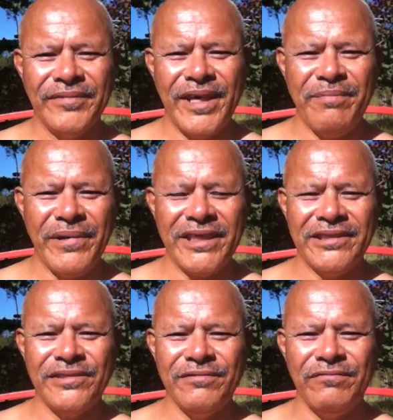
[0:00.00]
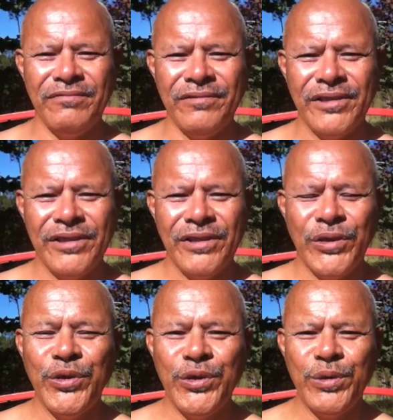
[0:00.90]
and makes you
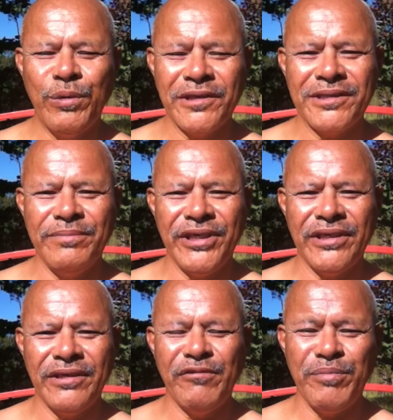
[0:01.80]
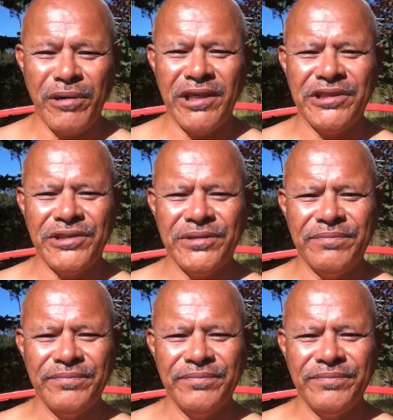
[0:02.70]
who you want to be and reminds you